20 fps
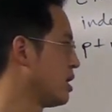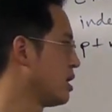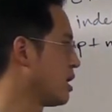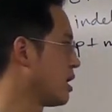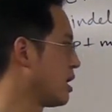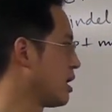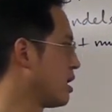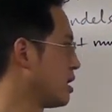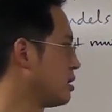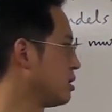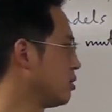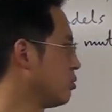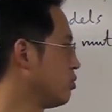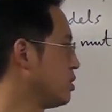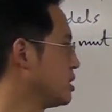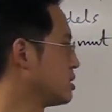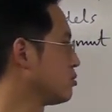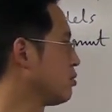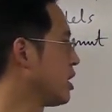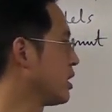And the
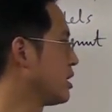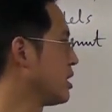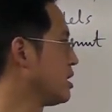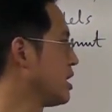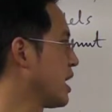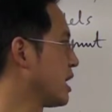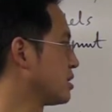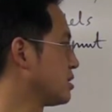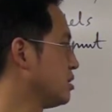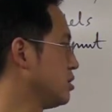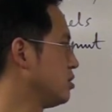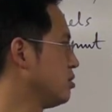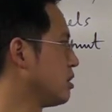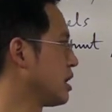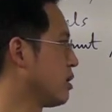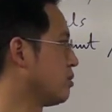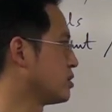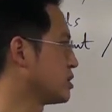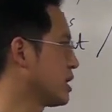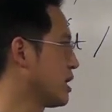reason why they had to do
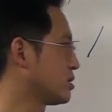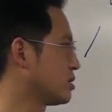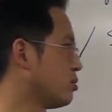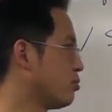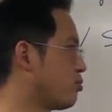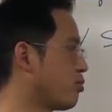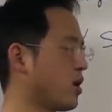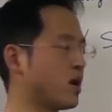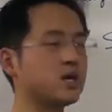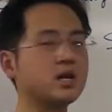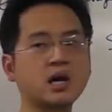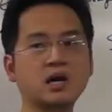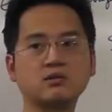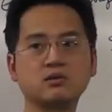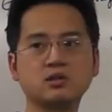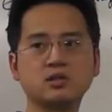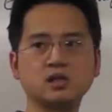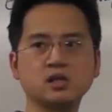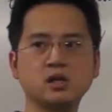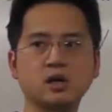that was they had to break down the
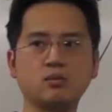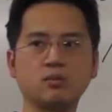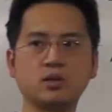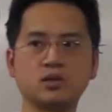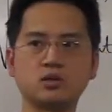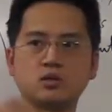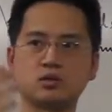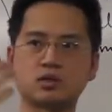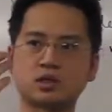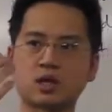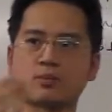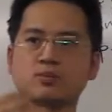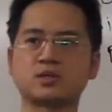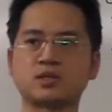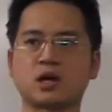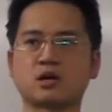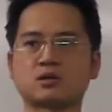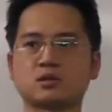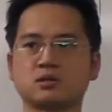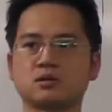genome into
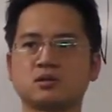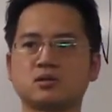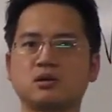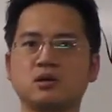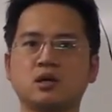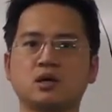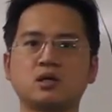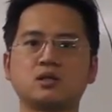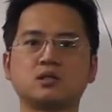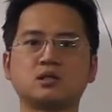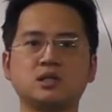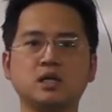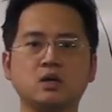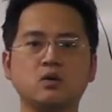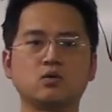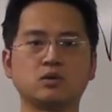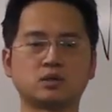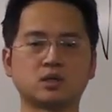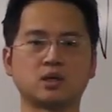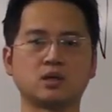subsections so they can
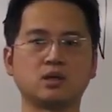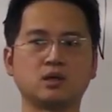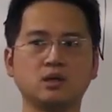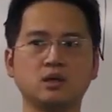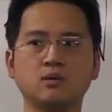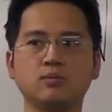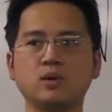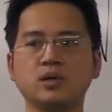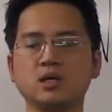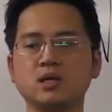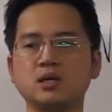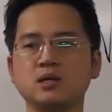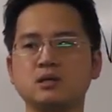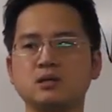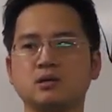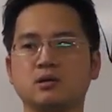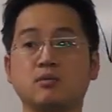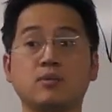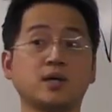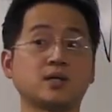sequence it a little bit
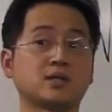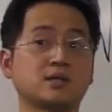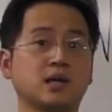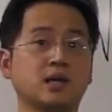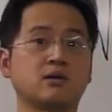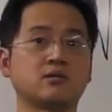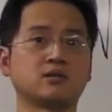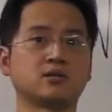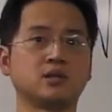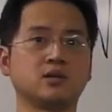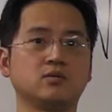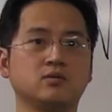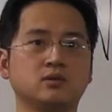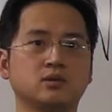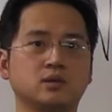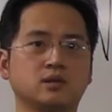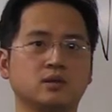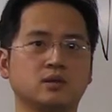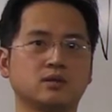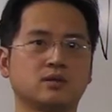easier by Sanger
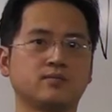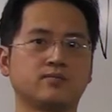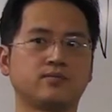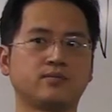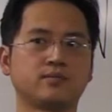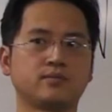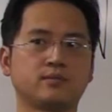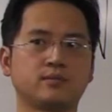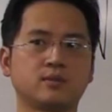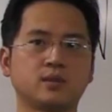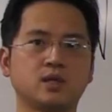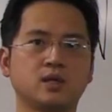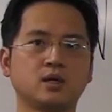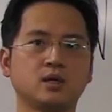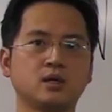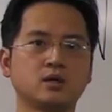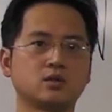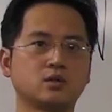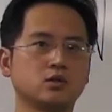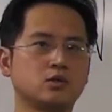sequencing.
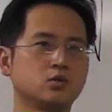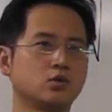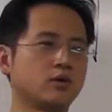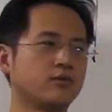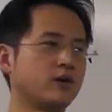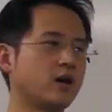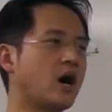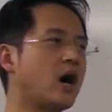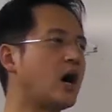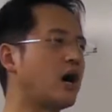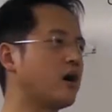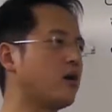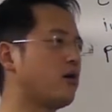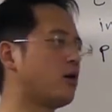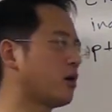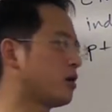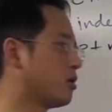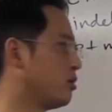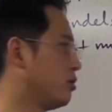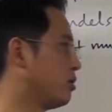So it's sort of a
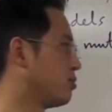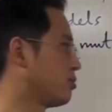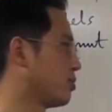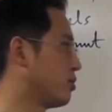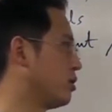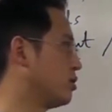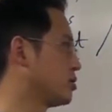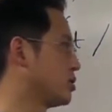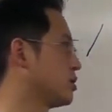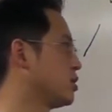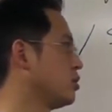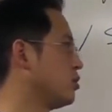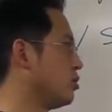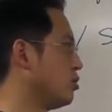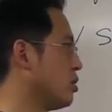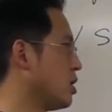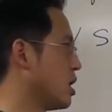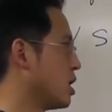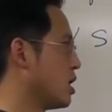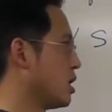hierarchical approach to
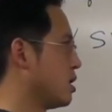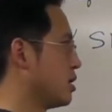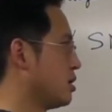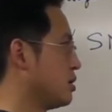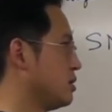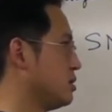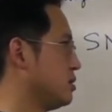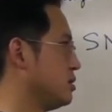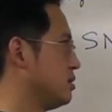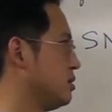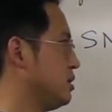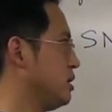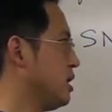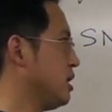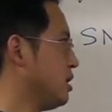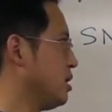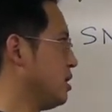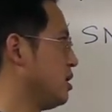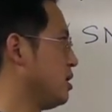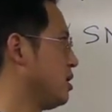
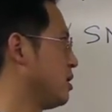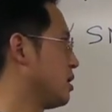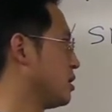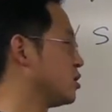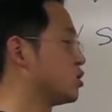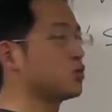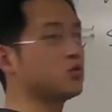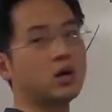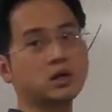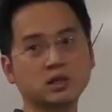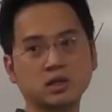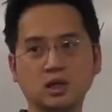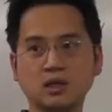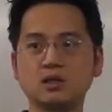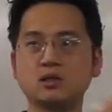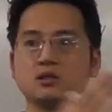deconstructing the